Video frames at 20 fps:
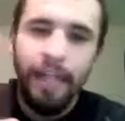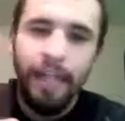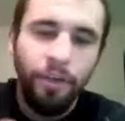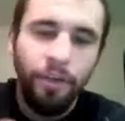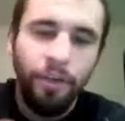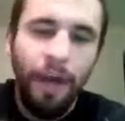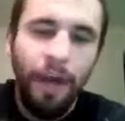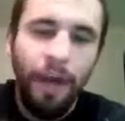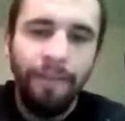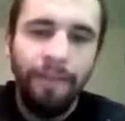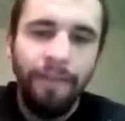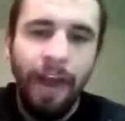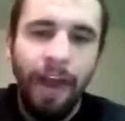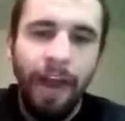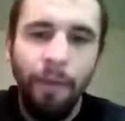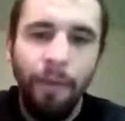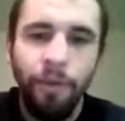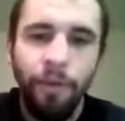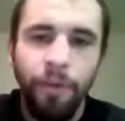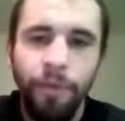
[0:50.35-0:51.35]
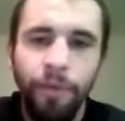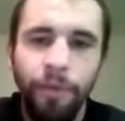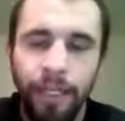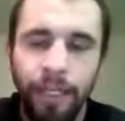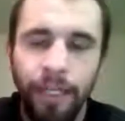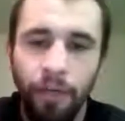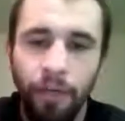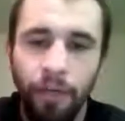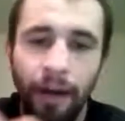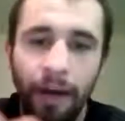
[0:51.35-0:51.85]
the right environment, when you put it
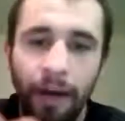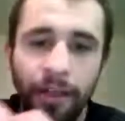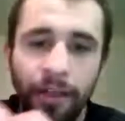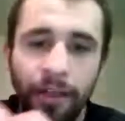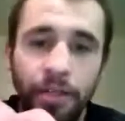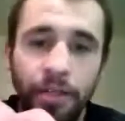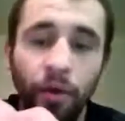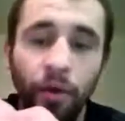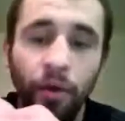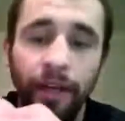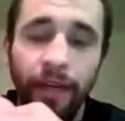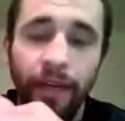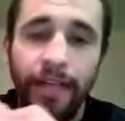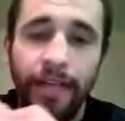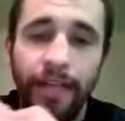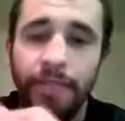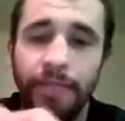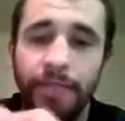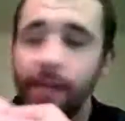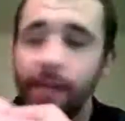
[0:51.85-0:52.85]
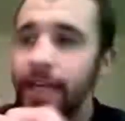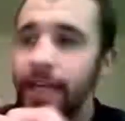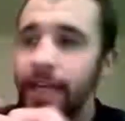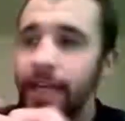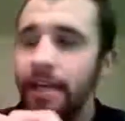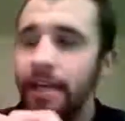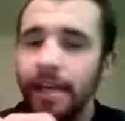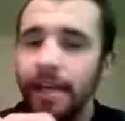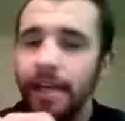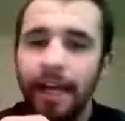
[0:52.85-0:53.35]
in the ground in the soil that it needs to be,
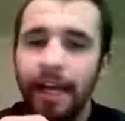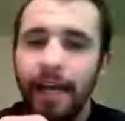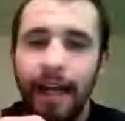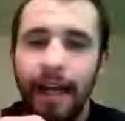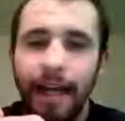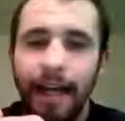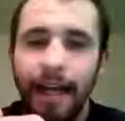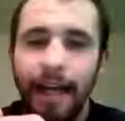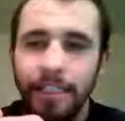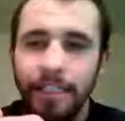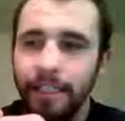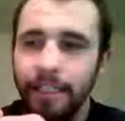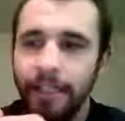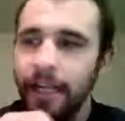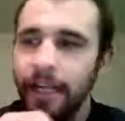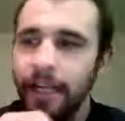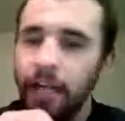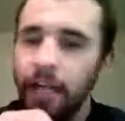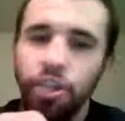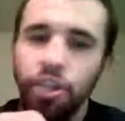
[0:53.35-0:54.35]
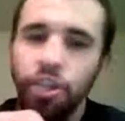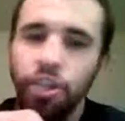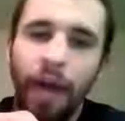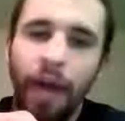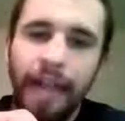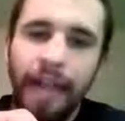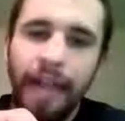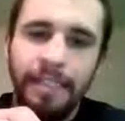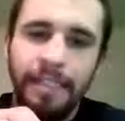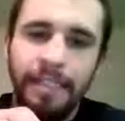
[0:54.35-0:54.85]
it actually
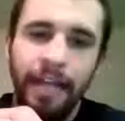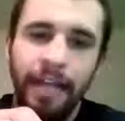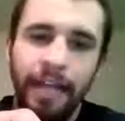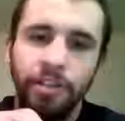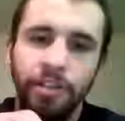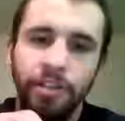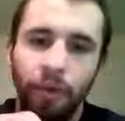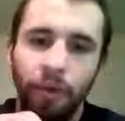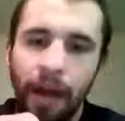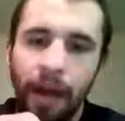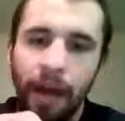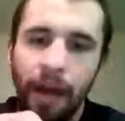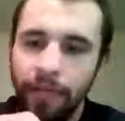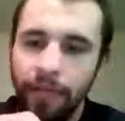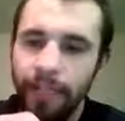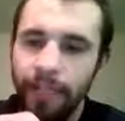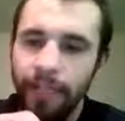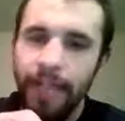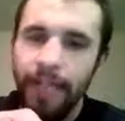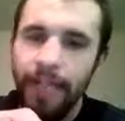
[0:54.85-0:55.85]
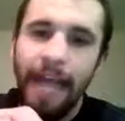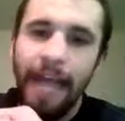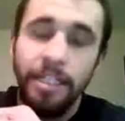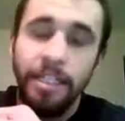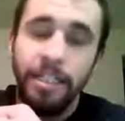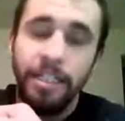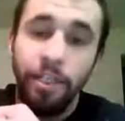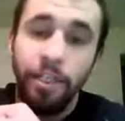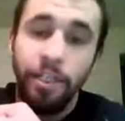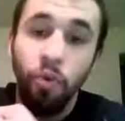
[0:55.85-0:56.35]
attracts things around it that
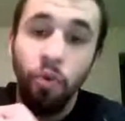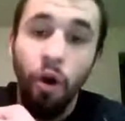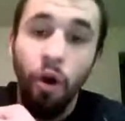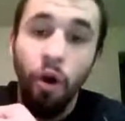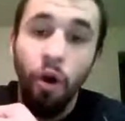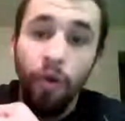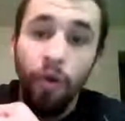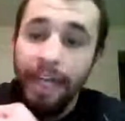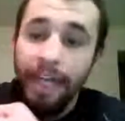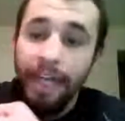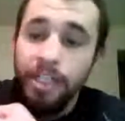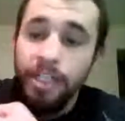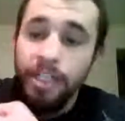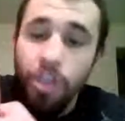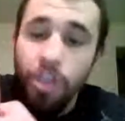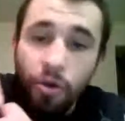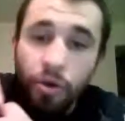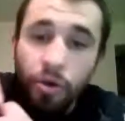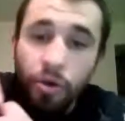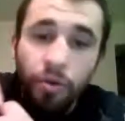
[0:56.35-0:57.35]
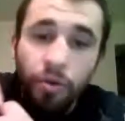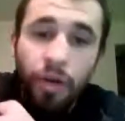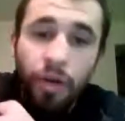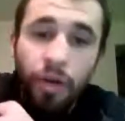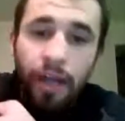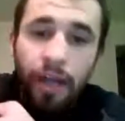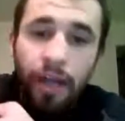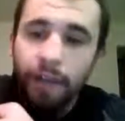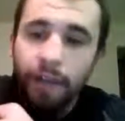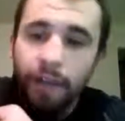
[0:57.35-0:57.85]
actually grow into
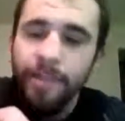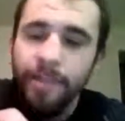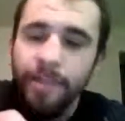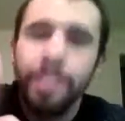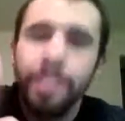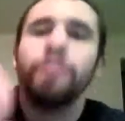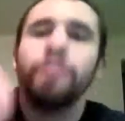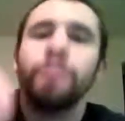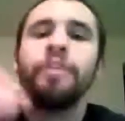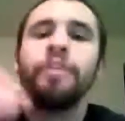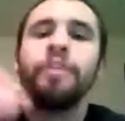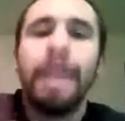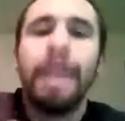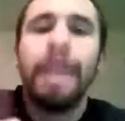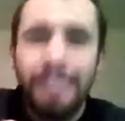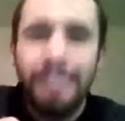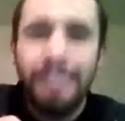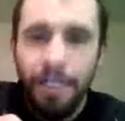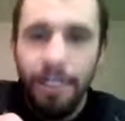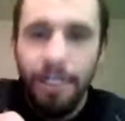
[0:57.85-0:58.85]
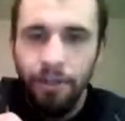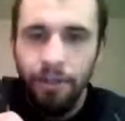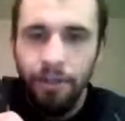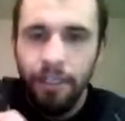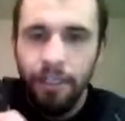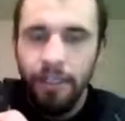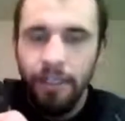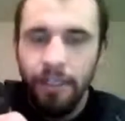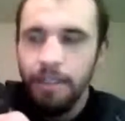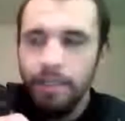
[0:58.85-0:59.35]
the material that makes that
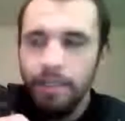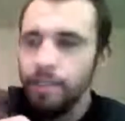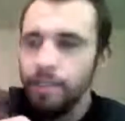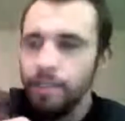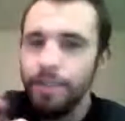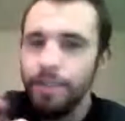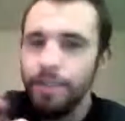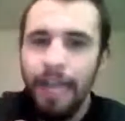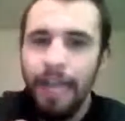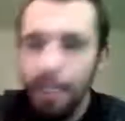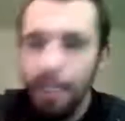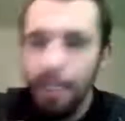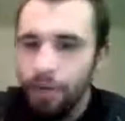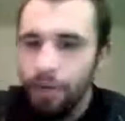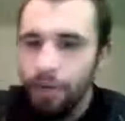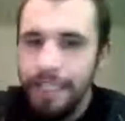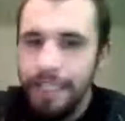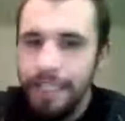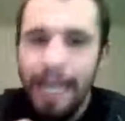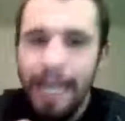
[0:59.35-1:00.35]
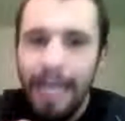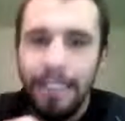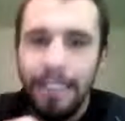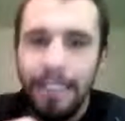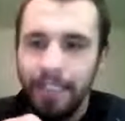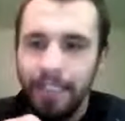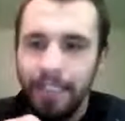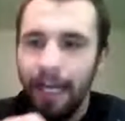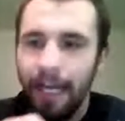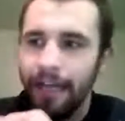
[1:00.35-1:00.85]
tree. So a tree is
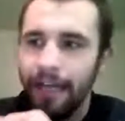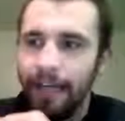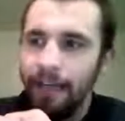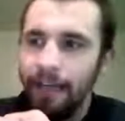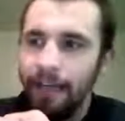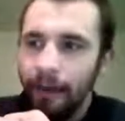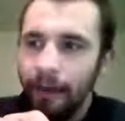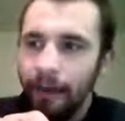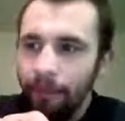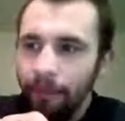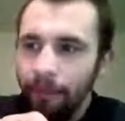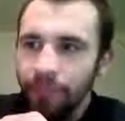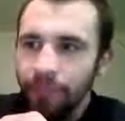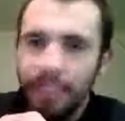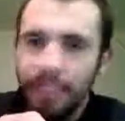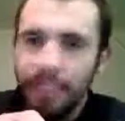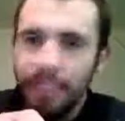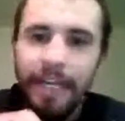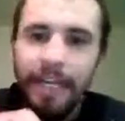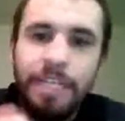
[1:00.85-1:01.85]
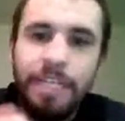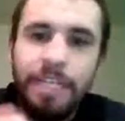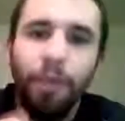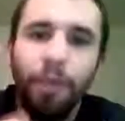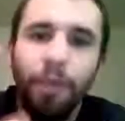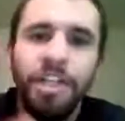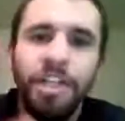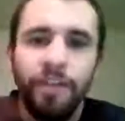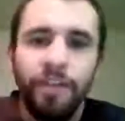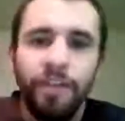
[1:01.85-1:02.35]
actually it's like an
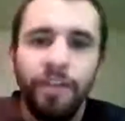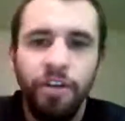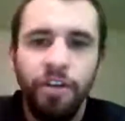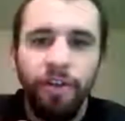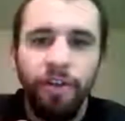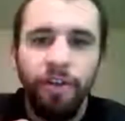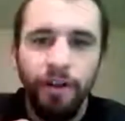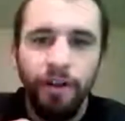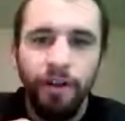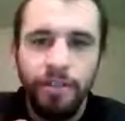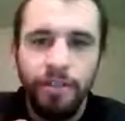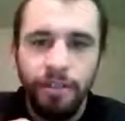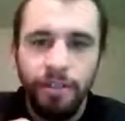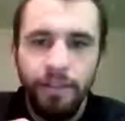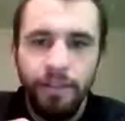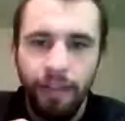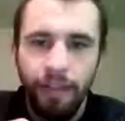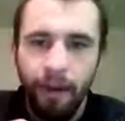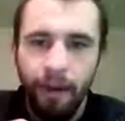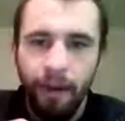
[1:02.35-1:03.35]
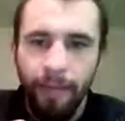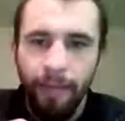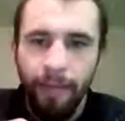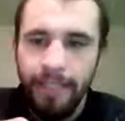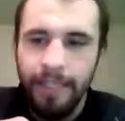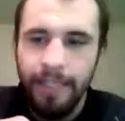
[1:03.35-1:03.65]
expression of the universe. You know, I mean, it's